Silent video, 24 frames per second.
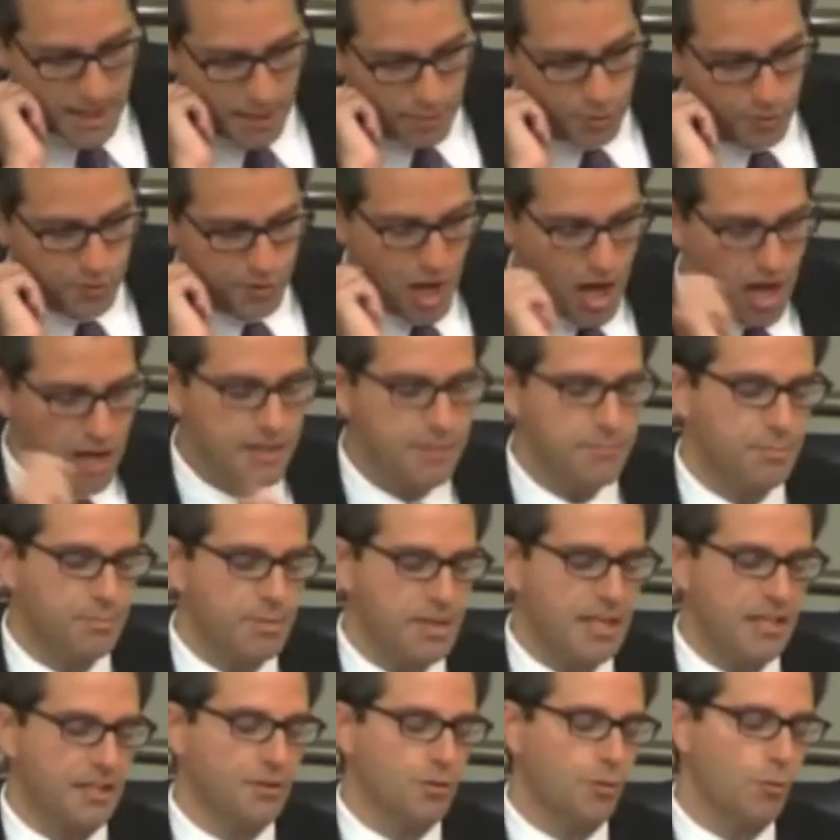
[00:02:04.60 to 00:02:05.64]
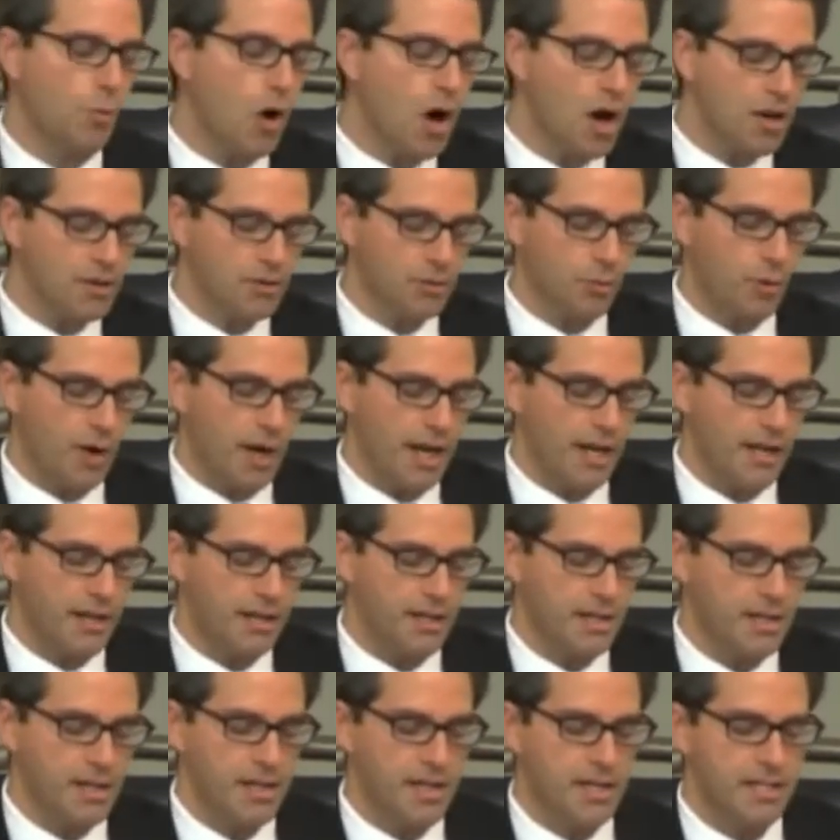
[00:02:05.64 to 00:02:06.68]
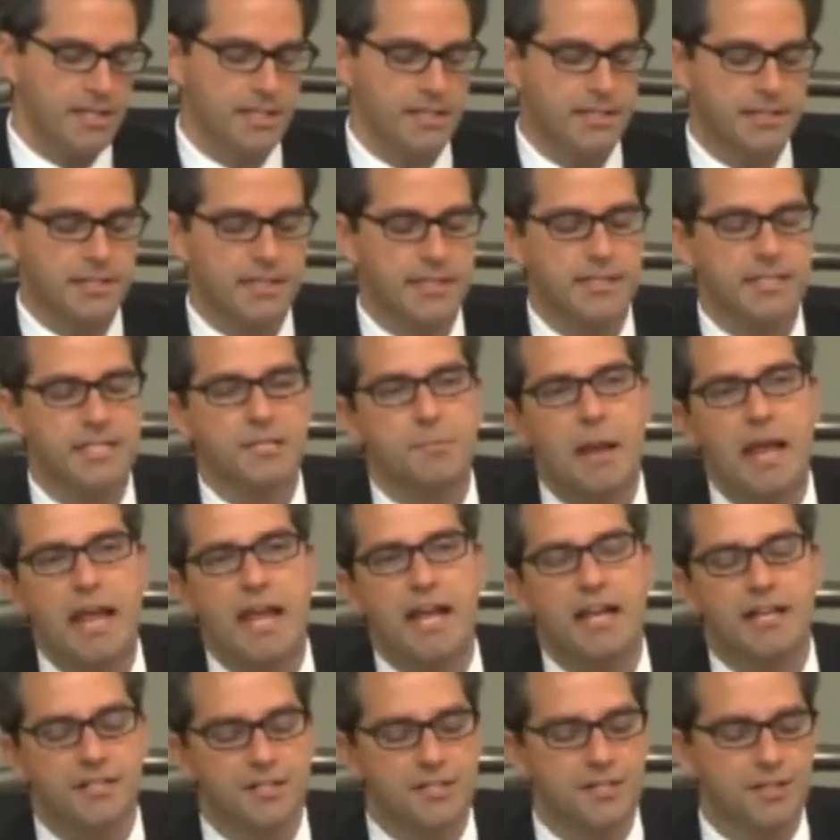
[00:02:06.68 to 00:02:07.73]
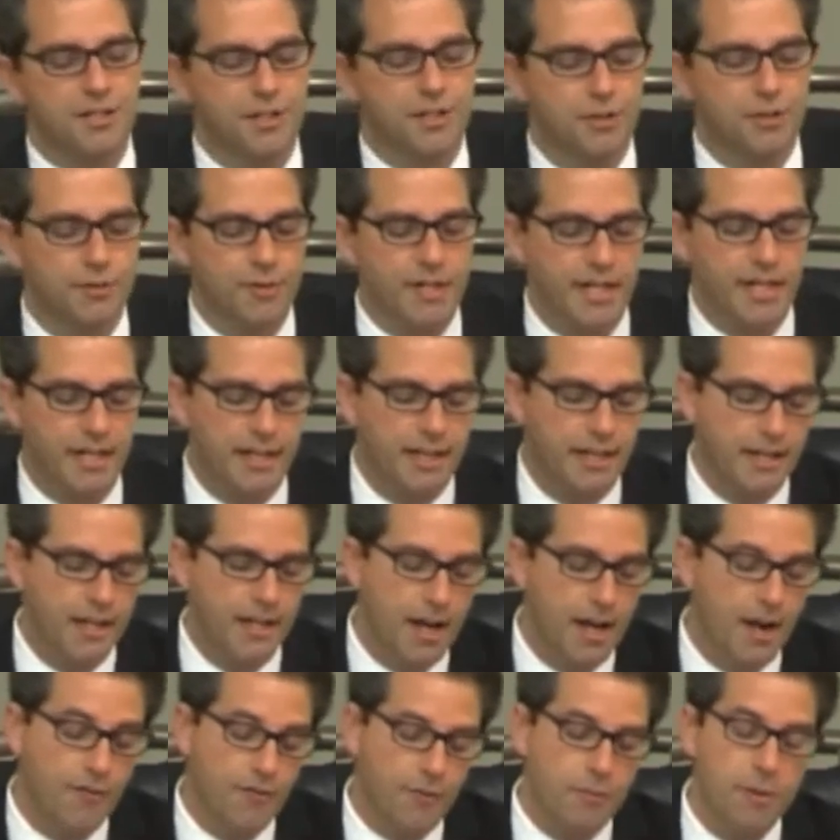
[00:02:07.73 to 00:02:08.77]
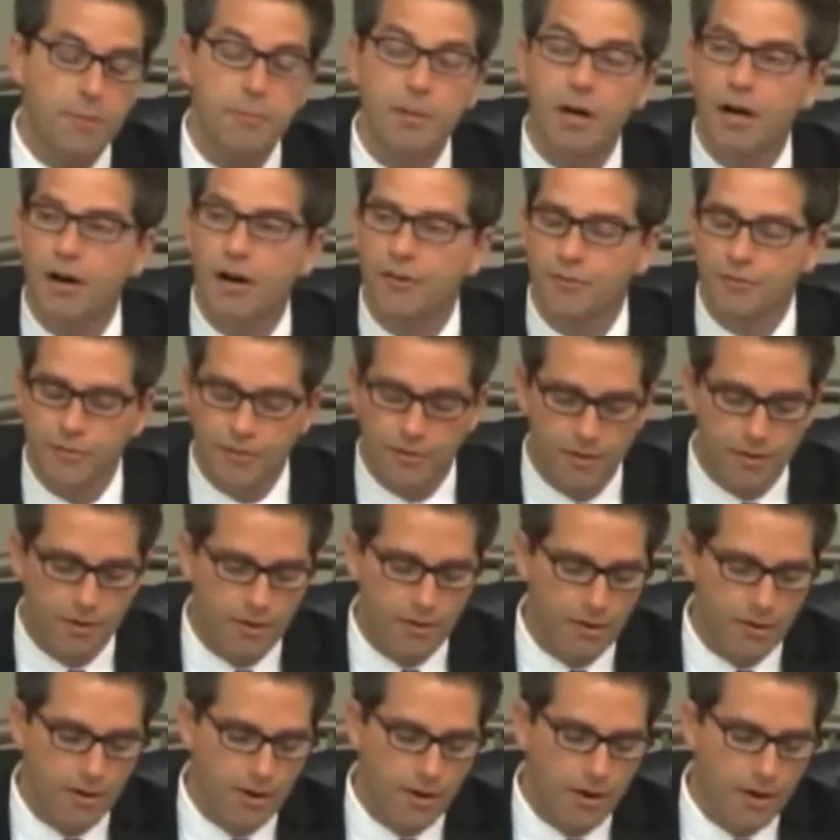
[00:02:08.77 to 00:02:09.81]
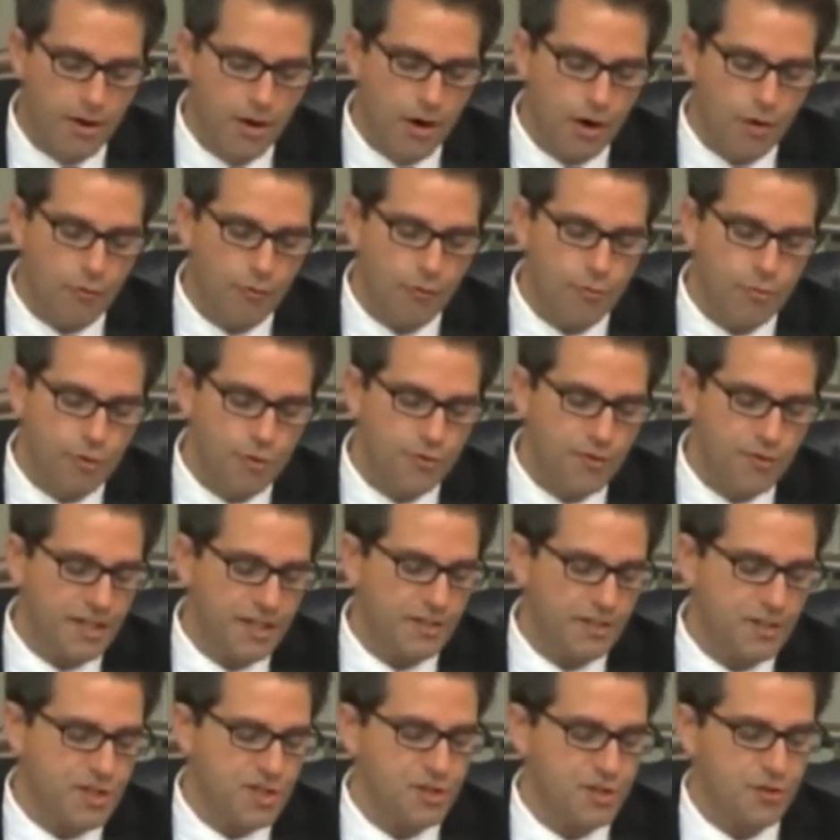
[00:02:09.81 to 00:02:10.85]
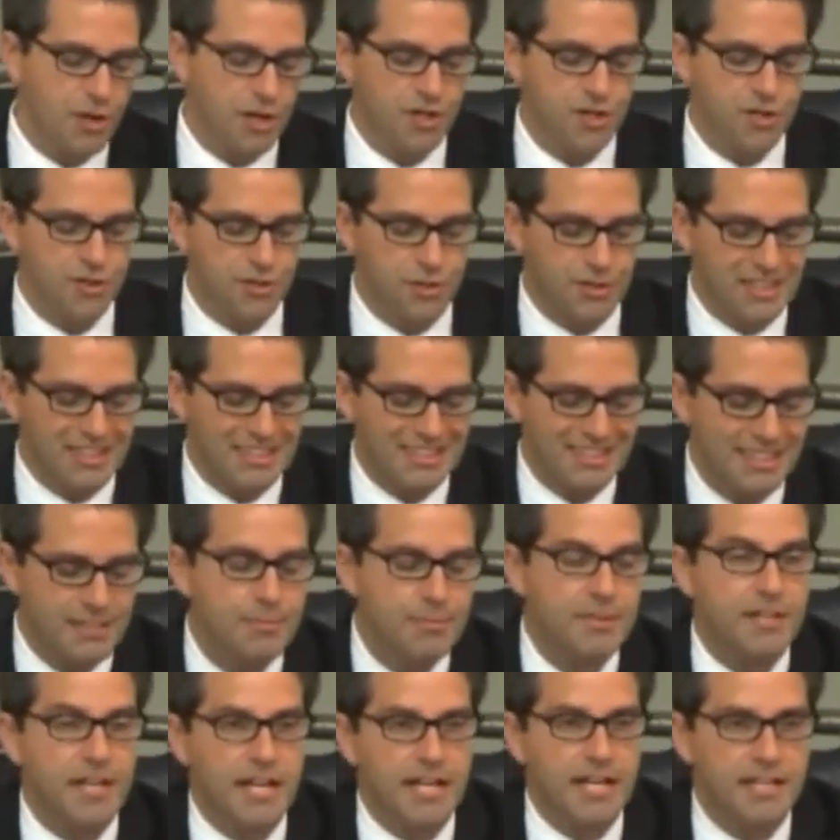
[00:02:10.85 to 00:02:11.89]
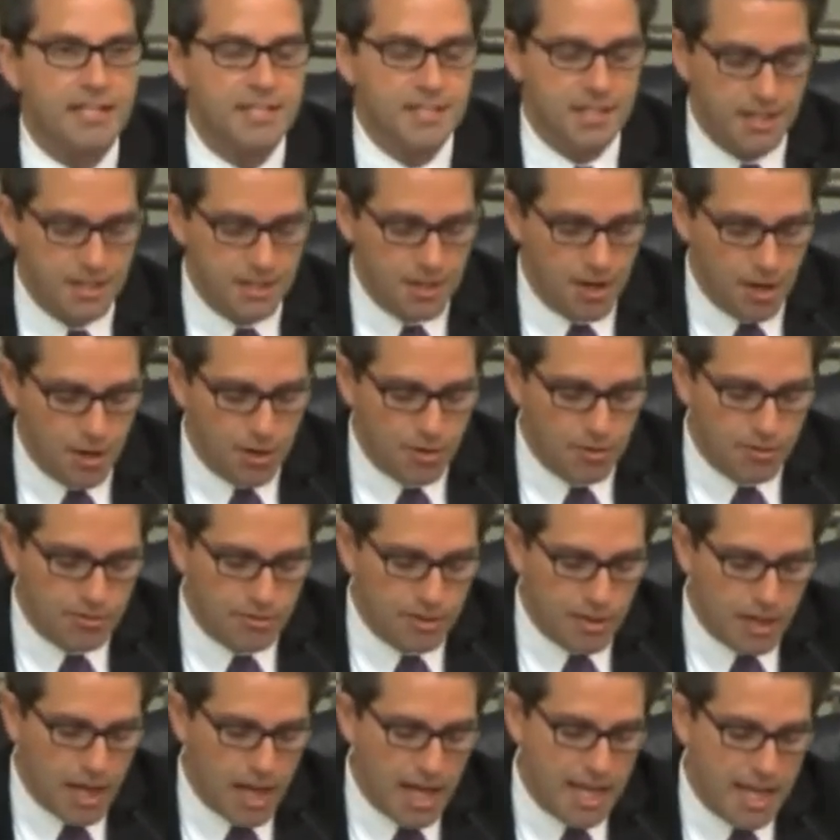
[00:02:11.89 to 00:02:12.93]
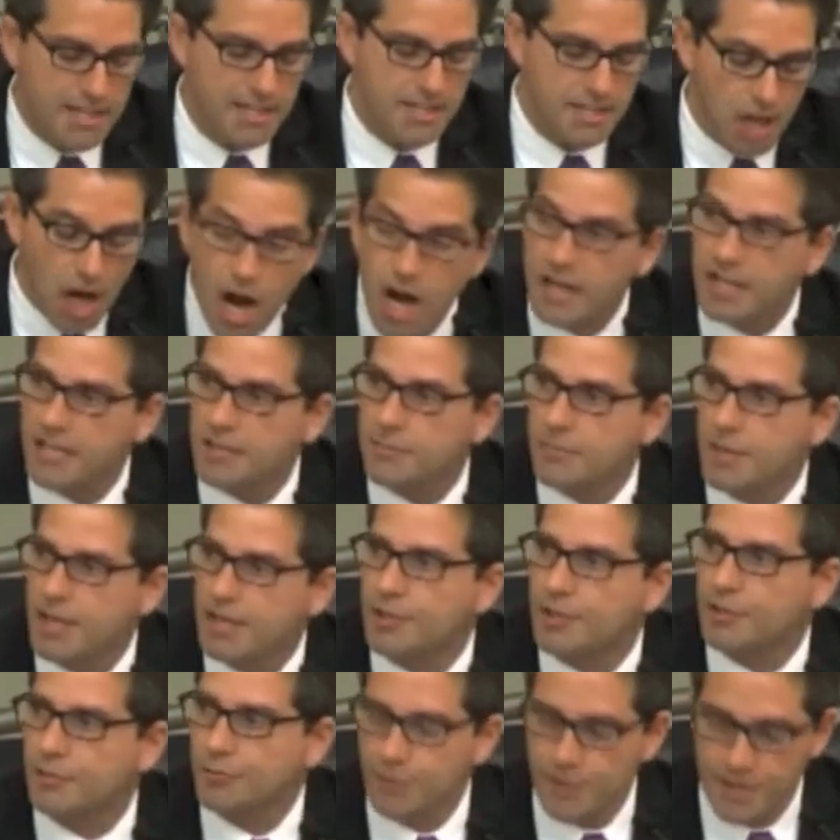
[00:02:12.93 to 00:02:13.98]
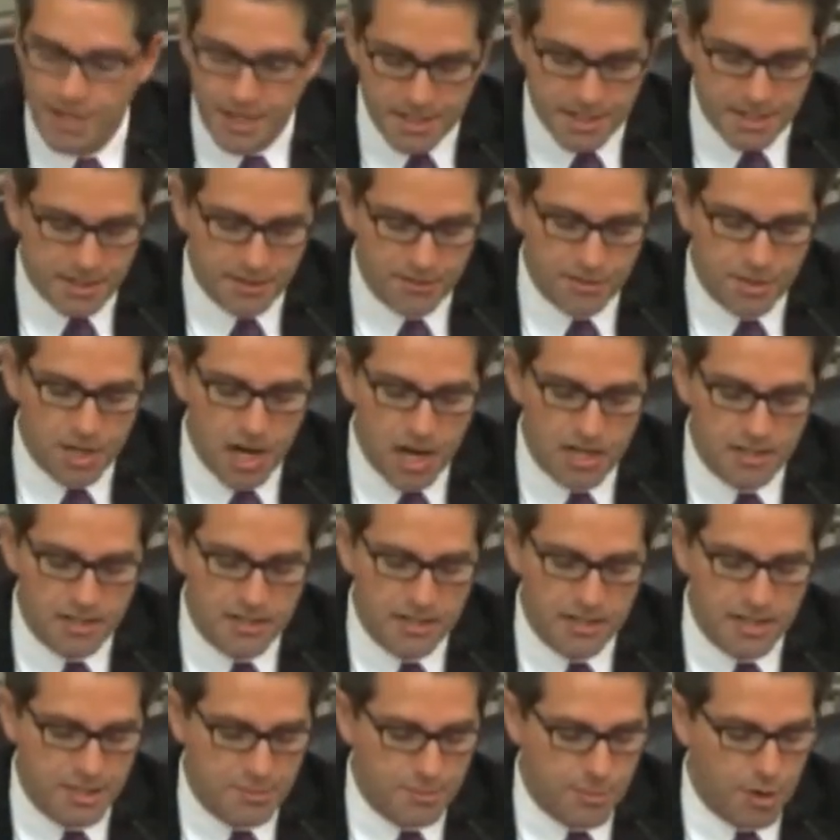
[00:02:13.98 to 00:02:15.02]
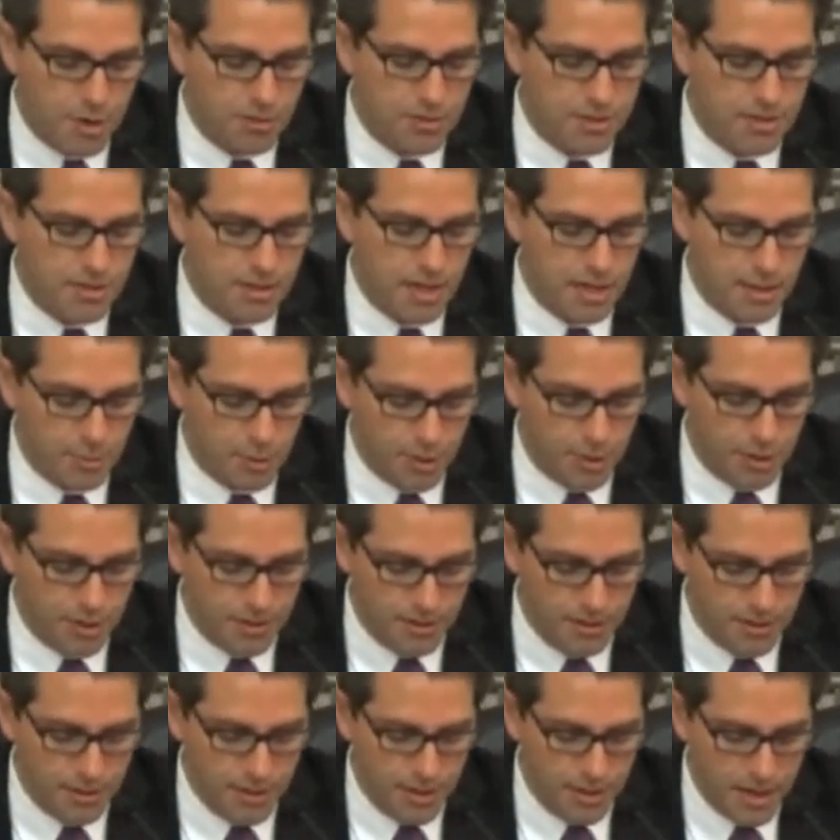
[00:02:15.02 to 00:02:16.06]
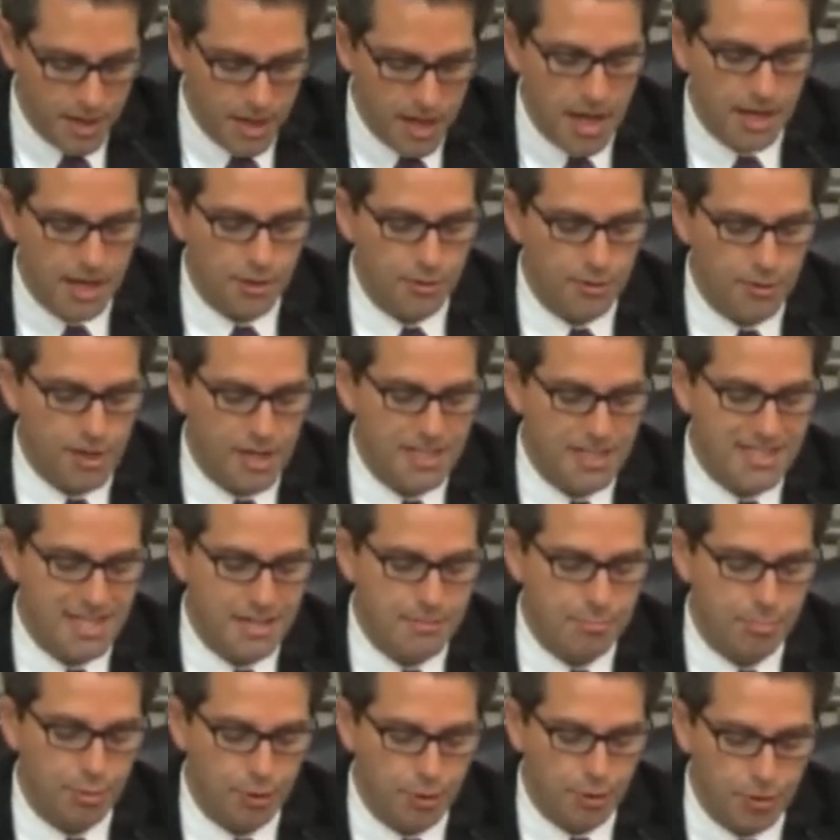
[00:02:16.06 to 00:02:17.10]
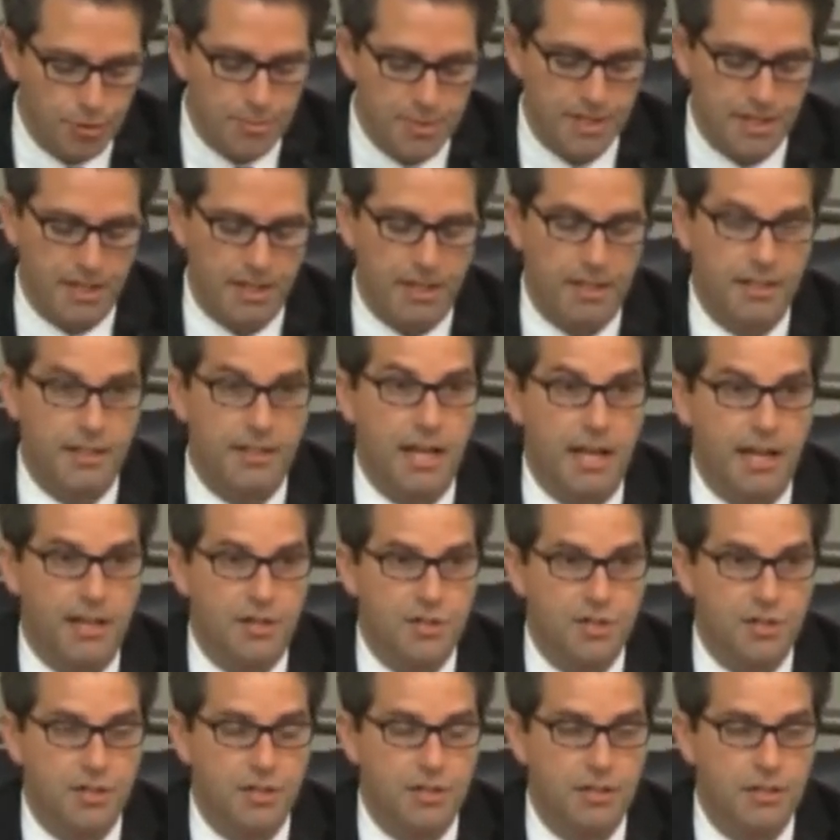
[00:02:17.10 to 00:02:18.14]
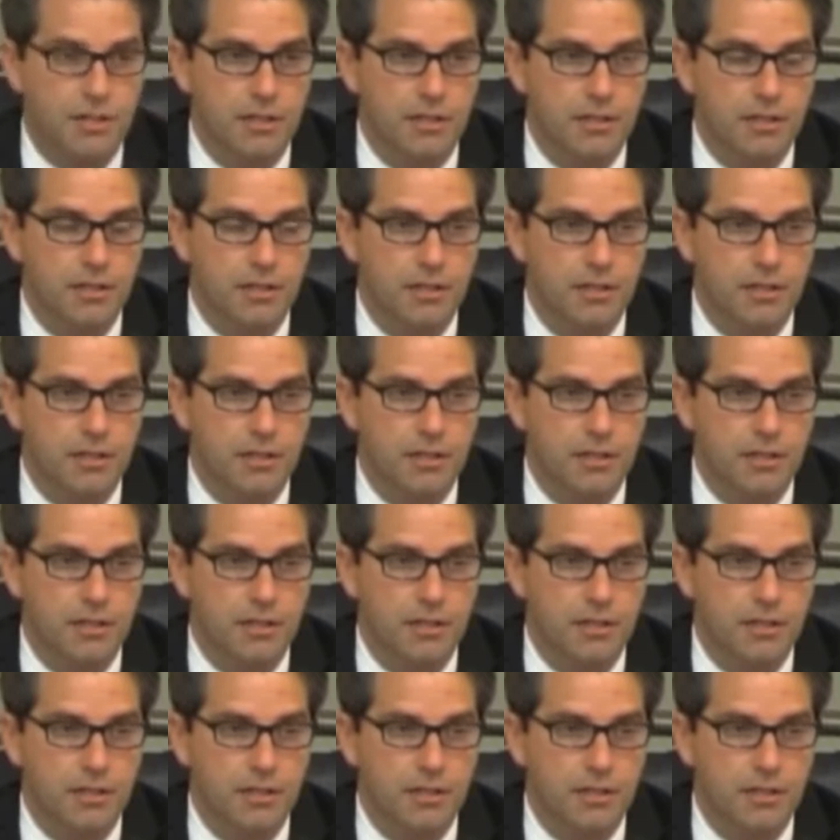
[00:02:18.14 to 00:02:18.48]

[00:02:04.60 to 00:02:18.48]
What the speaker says: that will not impede the waterway since it spans the creek from above. Removing the structure eliminates a known and documented risk of toxic smoke to the neighborhood and creates a permanent connection